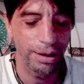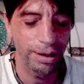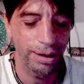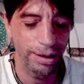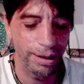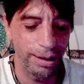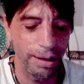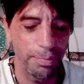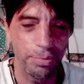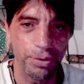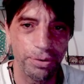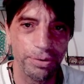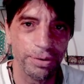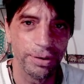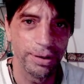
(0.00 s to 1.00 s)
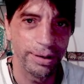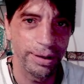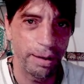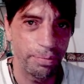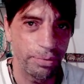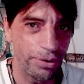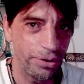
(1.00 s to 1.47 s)
uh, Neptune
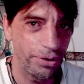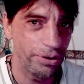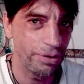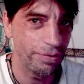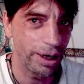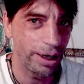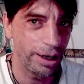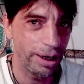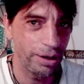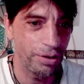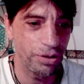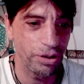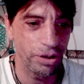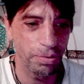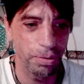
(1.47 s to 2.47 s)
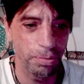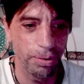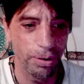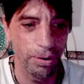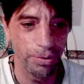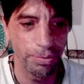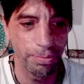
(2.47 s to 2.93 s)
Neptune is divine energies with
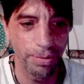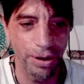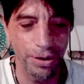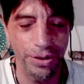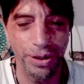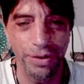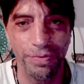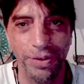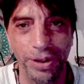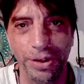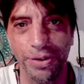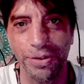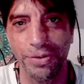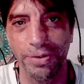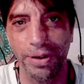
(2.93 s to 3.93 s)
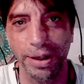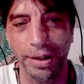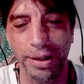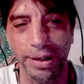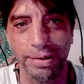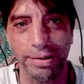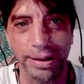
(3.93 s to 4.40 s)
both Mars and Venus right
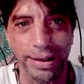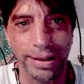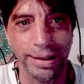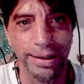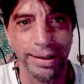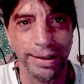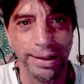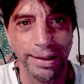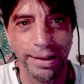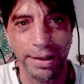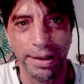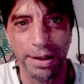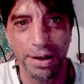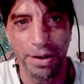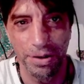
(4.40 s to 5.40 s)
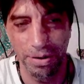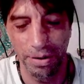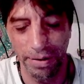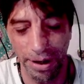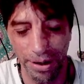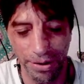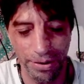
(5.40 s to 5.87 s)
now
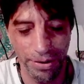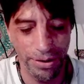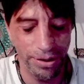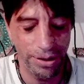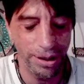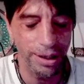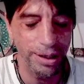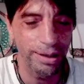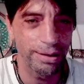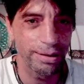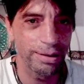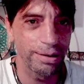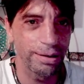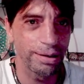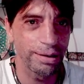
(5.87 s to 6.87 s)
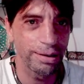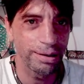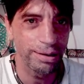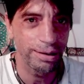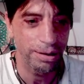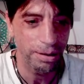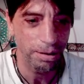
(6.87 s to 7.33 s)
so as you see it uh,
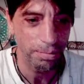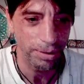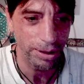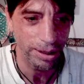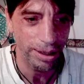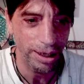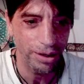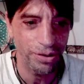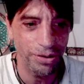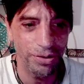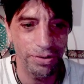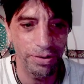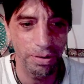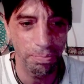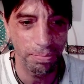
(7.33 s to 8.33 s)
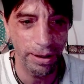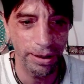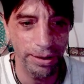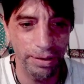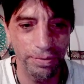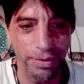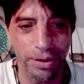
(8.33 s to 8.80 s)
the communications the
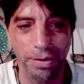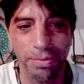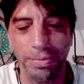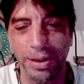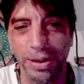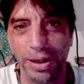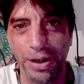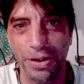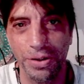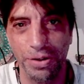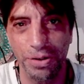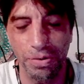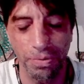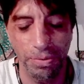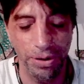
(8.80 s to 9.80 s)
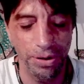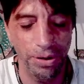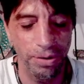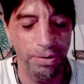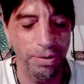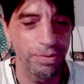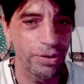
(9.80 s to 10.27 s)
part of the communications with the
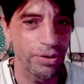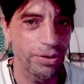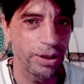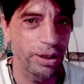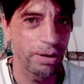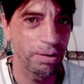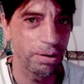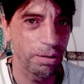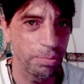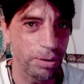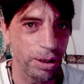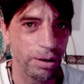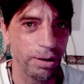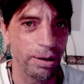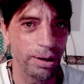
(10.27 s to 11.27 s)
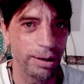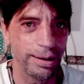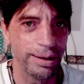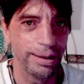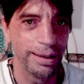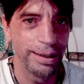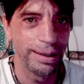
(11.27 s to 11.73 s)
universe they're gonna be on
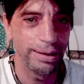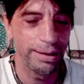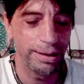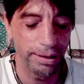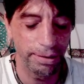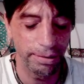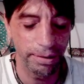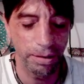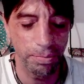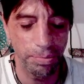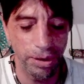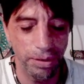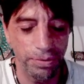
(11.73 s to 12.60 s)
they're gonna be